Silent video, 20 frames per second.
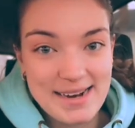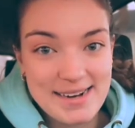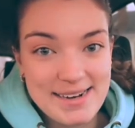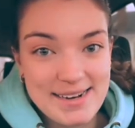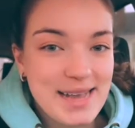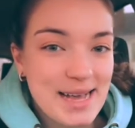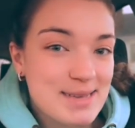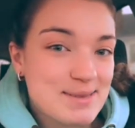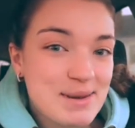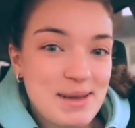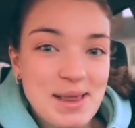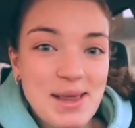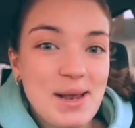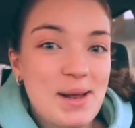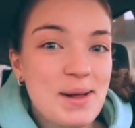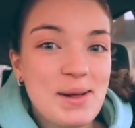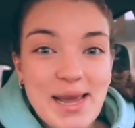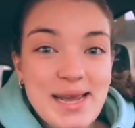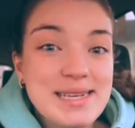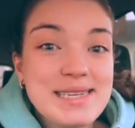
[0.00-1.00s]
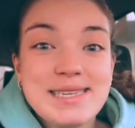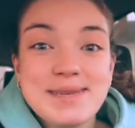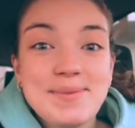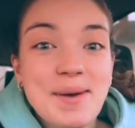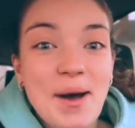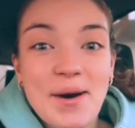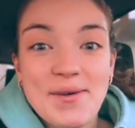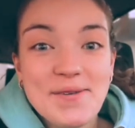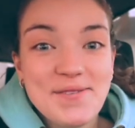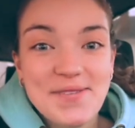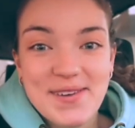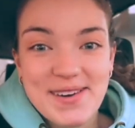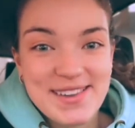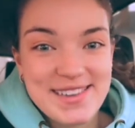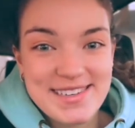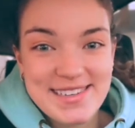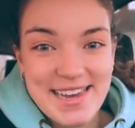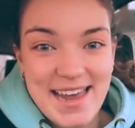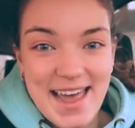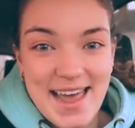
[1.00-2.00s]
That's my little inspo for the
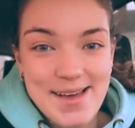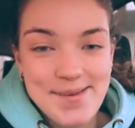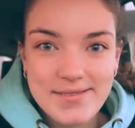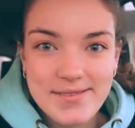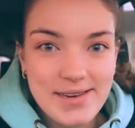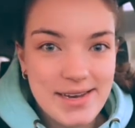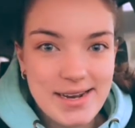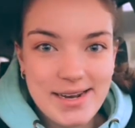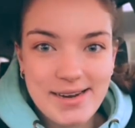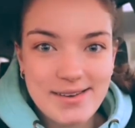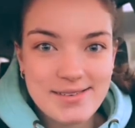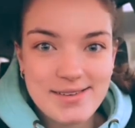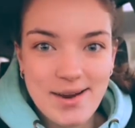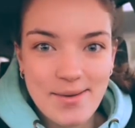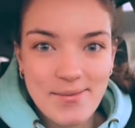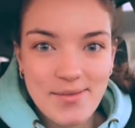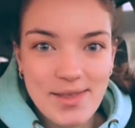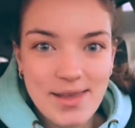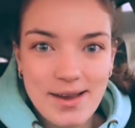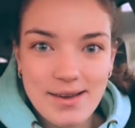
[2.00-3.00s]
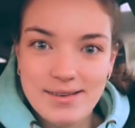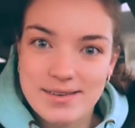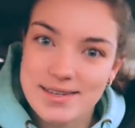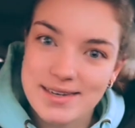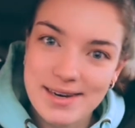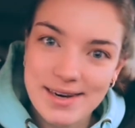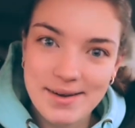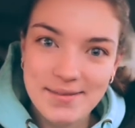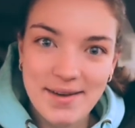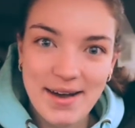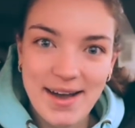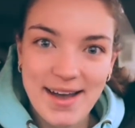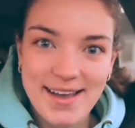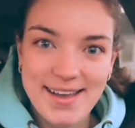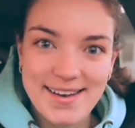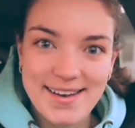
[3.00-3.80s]
day. We gotta go jump in the ocean, come on.